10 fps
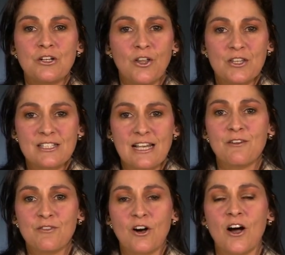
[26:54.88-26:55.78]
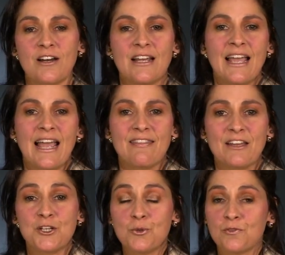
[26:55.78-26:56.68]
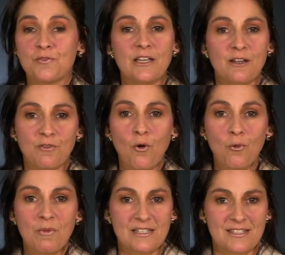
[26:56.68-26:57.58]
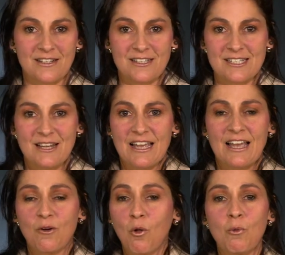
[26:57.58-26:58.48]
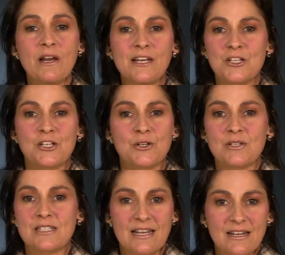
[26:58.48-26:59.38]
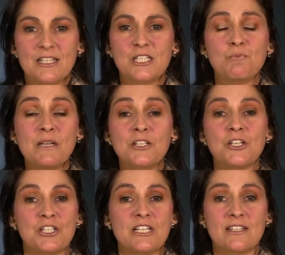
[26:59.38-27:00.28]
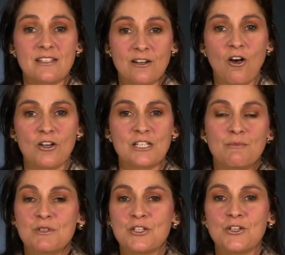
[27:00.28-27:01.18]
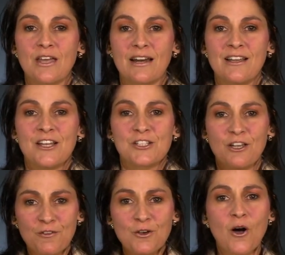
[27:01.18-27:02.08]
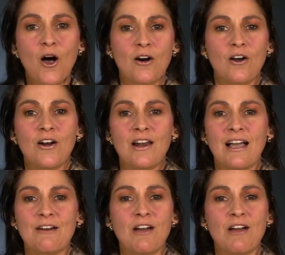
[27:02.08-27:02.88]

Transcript: are the Son of God and that you will forgive all my sins. And all we need to do is then speak to Jesus and ask him to do that. So if you are online